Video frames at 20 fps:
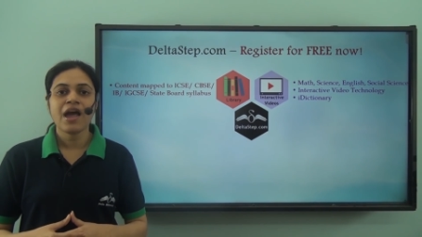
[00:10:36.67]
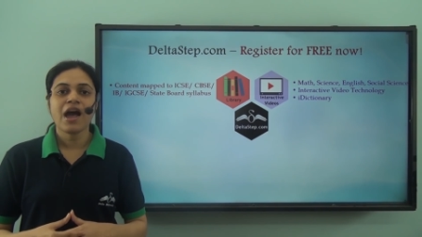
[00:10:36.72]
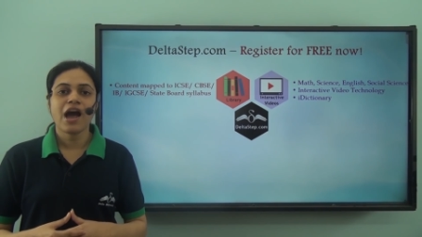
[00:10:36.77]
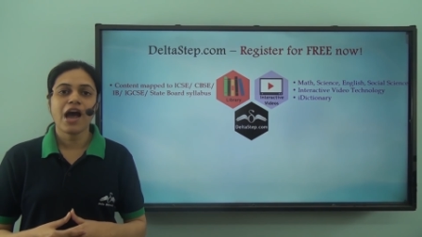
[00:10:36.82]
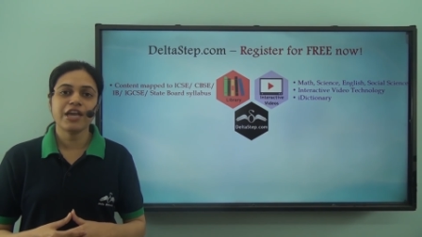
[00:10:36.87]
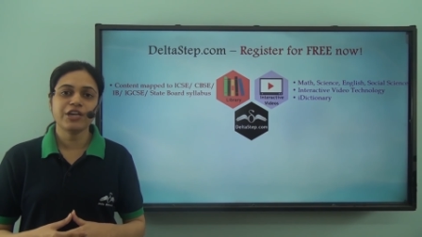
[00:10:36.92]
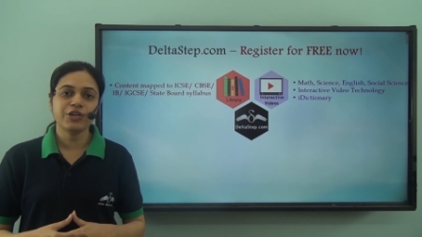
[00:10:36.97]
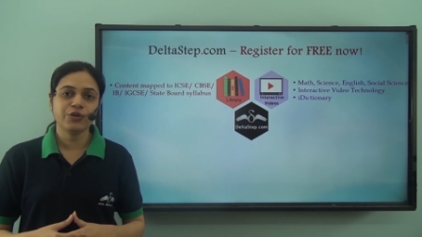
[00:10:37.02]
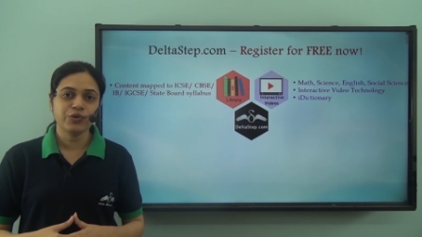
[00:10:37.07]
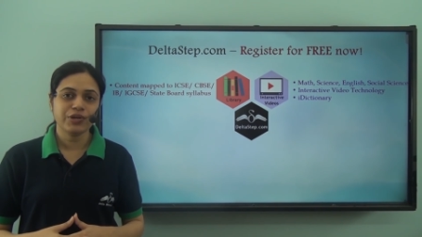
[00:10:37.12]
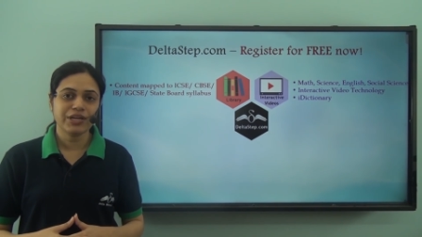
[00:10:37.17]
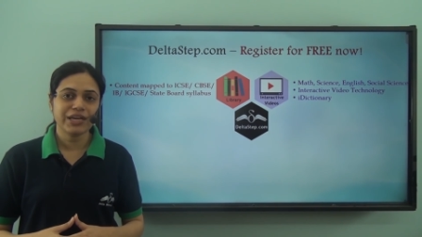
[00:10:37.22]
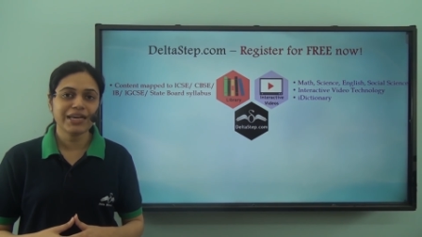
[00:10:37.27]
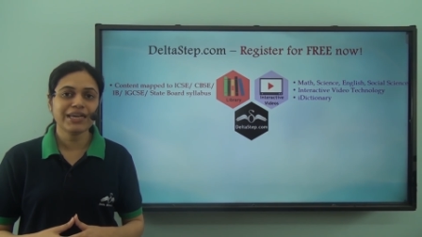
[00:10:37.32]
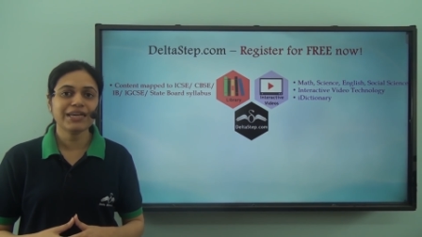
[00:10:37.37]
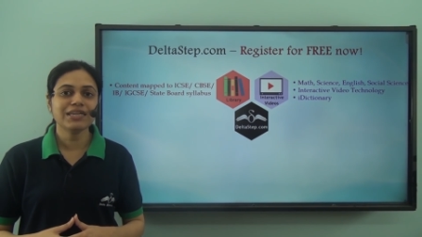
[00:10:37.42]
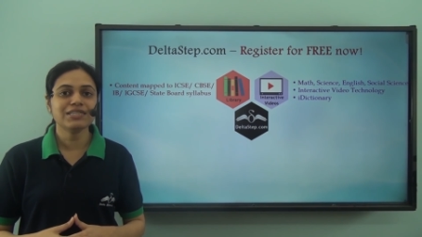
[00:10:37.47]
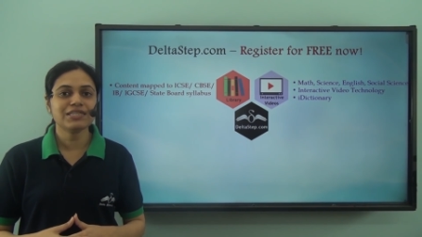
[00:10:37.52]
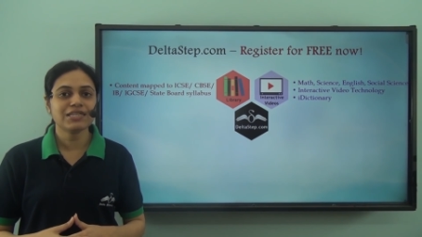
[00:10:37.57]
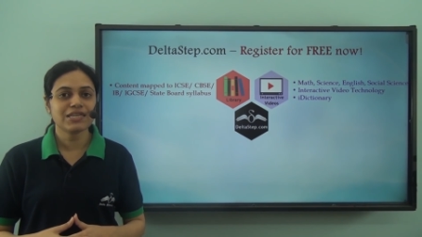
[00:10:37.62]
Our unique
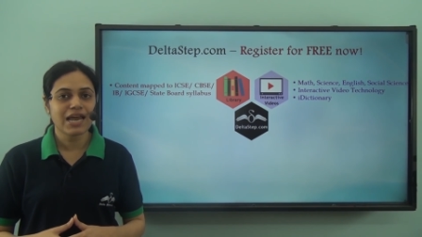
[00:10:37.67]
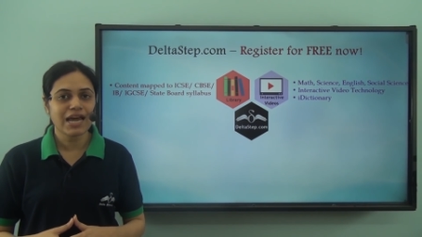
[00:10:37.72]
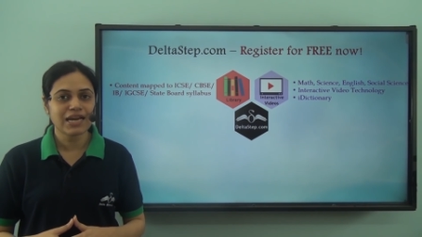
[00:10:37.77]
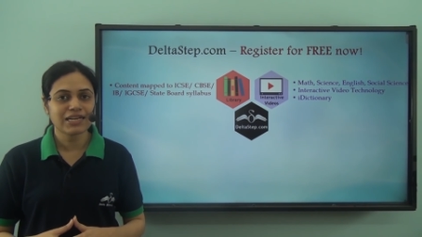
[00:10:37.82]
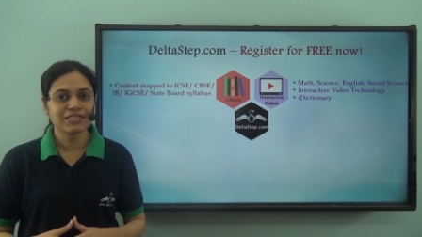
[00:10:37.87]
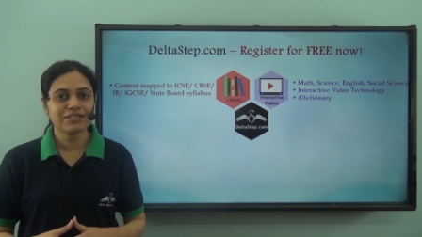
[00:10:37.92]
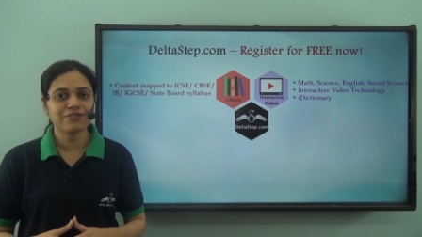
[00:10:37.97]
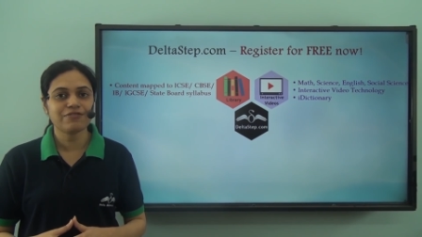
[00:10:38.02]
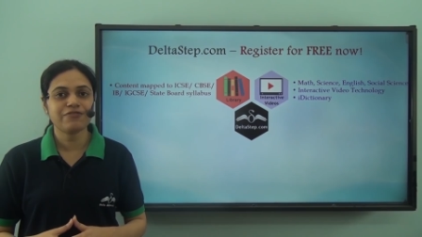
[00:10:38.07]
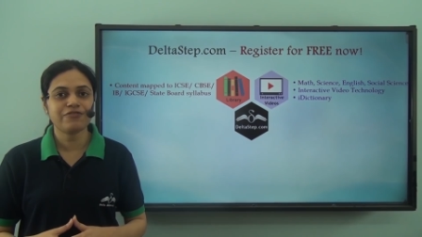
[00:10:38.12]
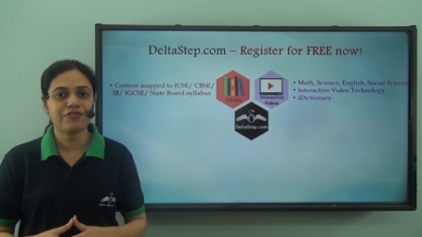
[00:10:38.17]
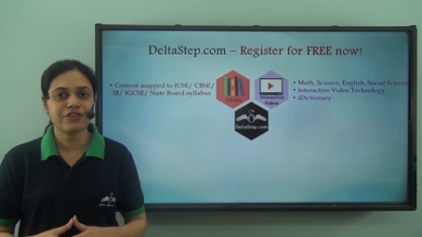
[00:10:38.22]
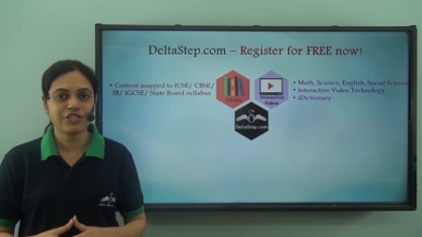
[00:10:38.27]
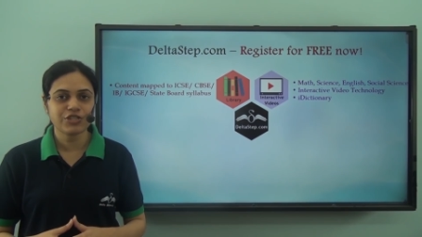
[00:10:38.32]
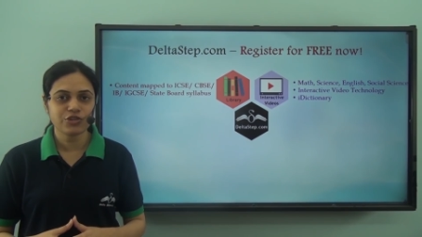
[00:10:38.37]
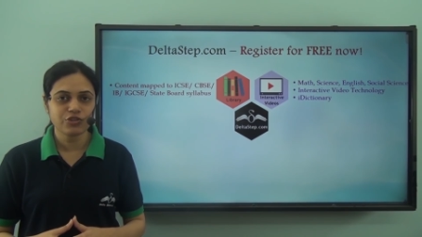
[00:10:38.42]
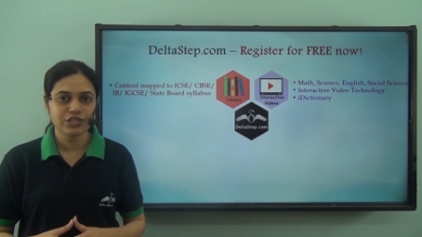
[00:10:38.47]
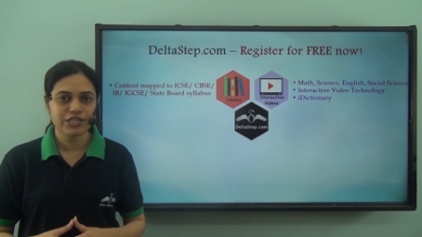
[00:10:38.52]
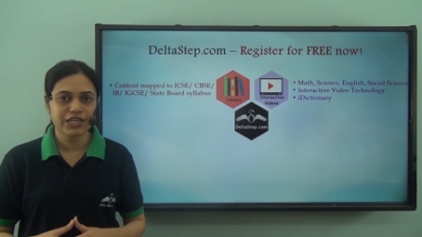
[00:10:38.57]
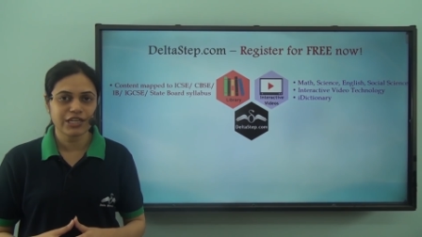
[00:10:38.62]
interactive
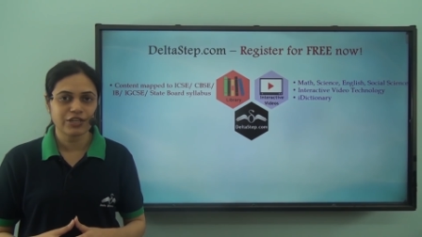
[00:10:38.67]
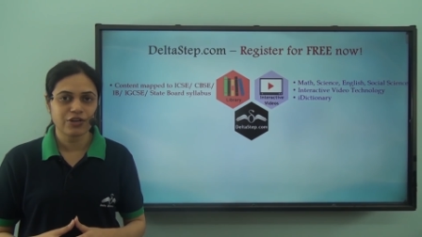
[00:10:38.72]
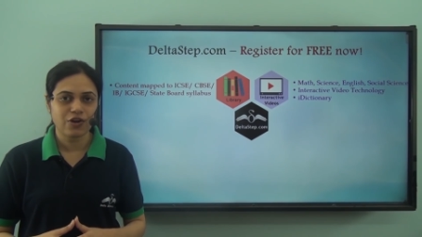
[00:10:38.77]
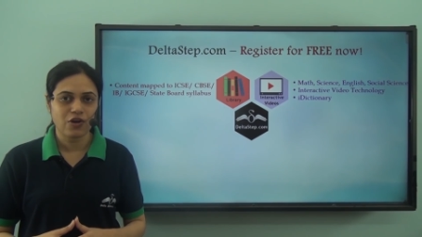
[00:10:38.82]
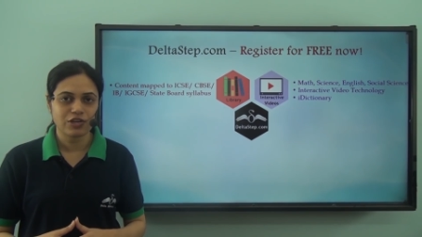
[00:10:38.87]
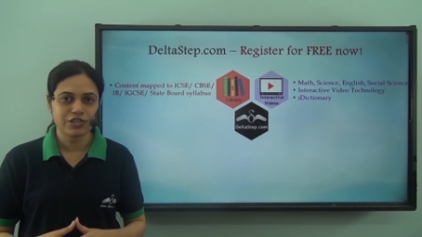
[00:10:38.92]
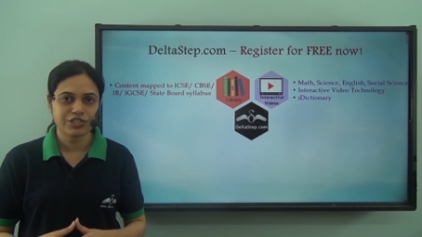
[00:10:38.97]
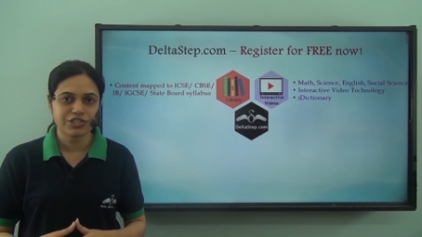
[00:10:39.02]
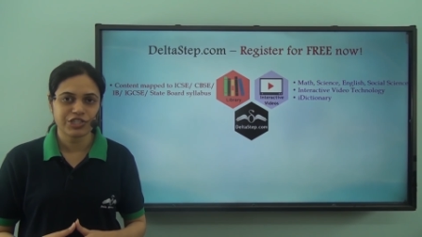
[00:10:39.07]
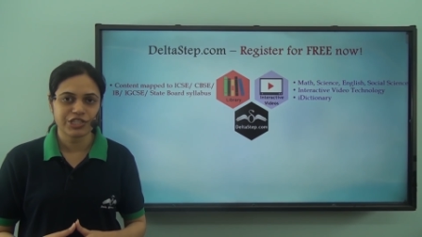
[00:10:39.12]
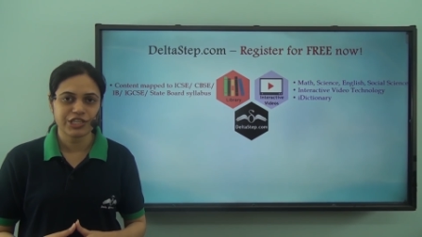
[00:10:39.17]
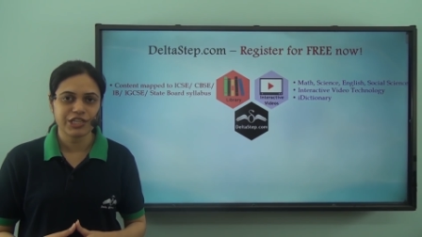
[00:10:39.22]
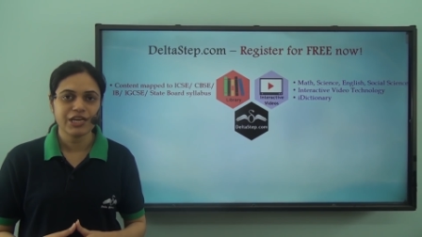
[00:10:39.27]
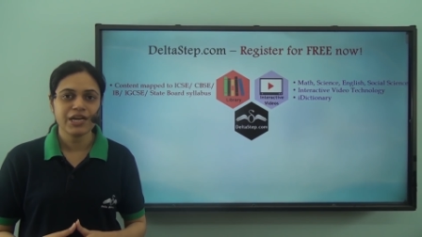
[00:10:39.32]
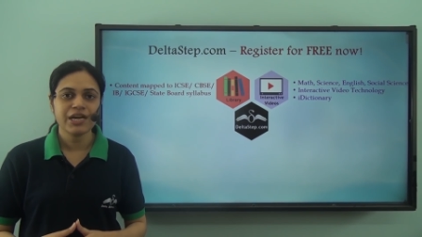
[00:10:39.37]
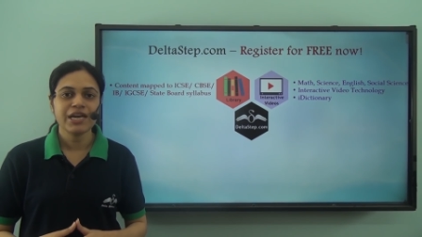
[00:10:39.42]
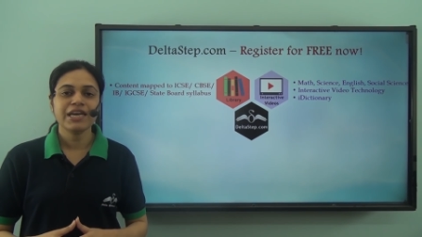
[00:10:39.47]
video technology